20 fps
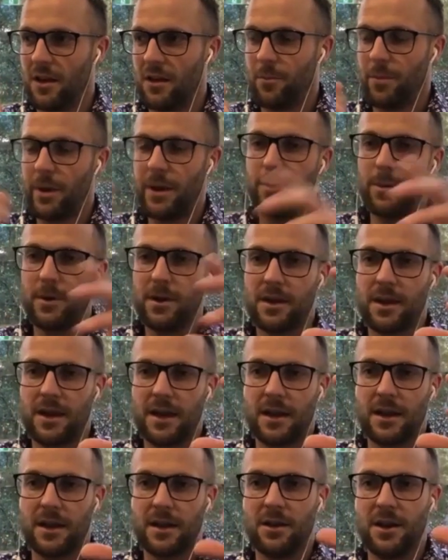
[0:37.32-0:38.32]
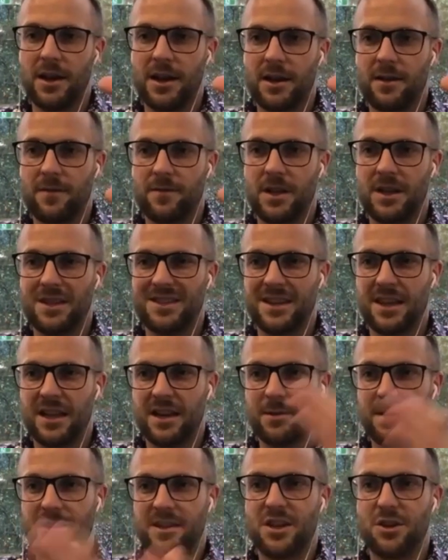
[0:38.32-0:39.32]
people are going to it's going to
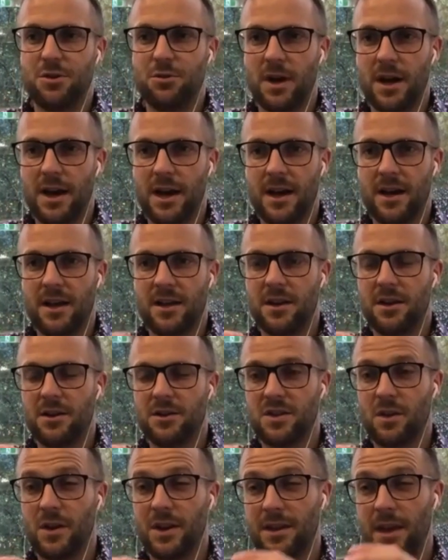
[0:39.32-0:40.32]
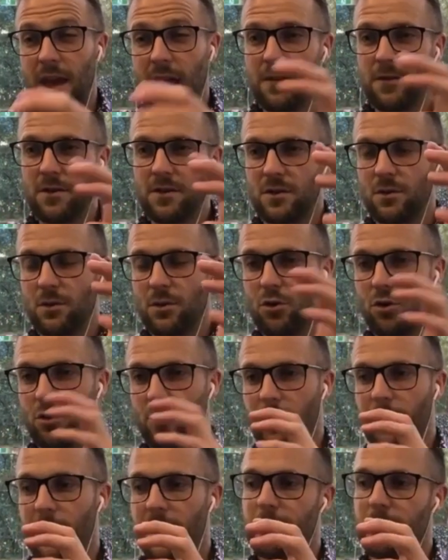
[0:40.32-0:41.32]
be too hard. And so I gave it to a
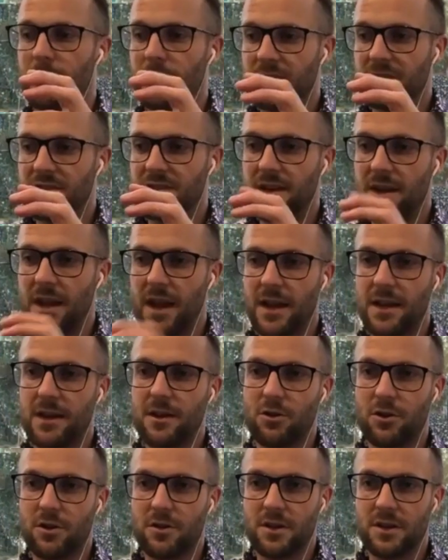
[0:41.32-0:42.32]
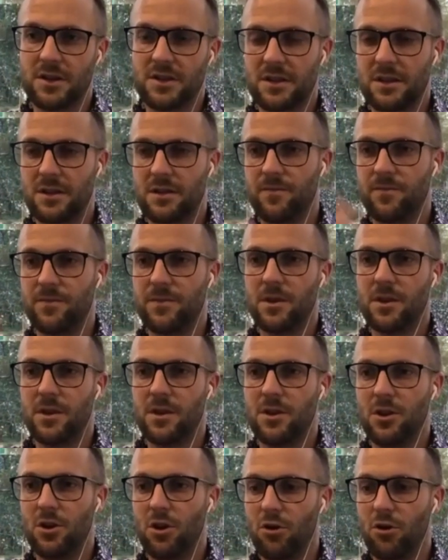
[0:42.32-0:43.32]
group of people and said, hey, look at this. And,
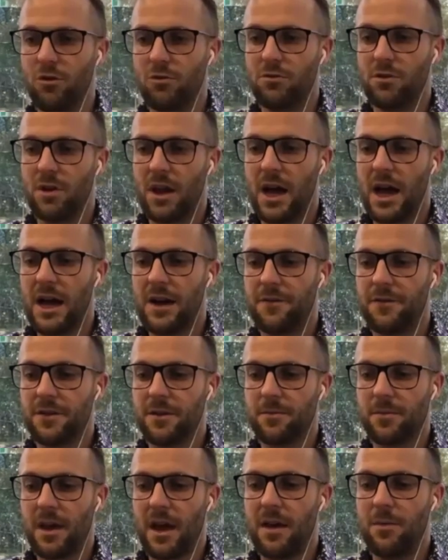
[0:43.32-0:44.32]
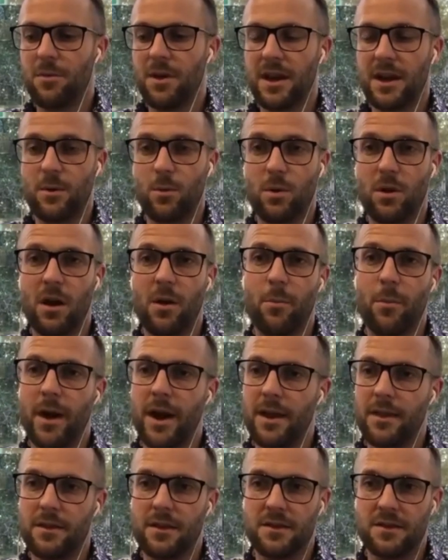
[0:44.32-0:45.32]
half of them came back and were like,
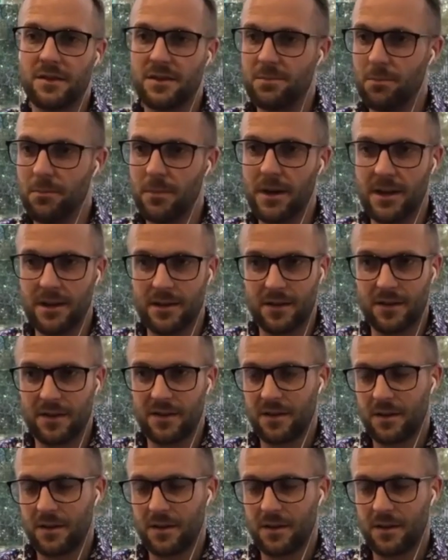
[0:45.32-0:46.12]
mate, this is mint.